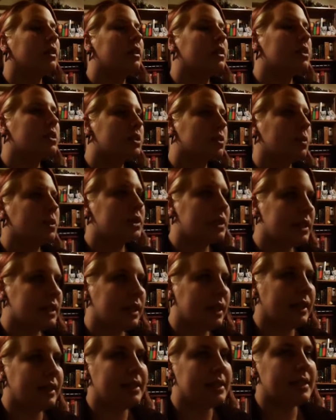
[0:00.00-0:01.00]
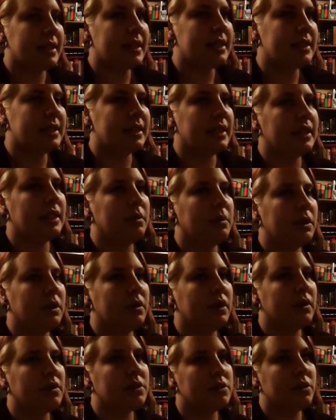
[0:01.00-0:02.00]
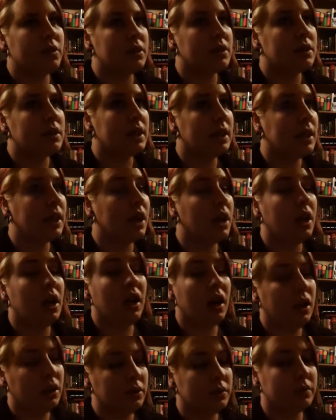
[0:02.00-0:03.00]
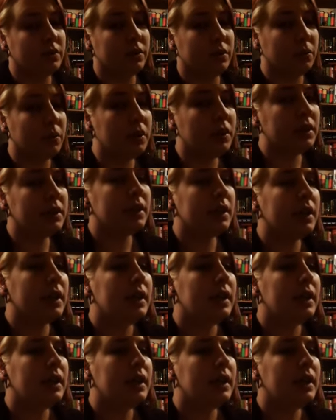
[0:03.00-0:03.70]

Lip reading: stores in the United States, and I think we do have stores like all over the world,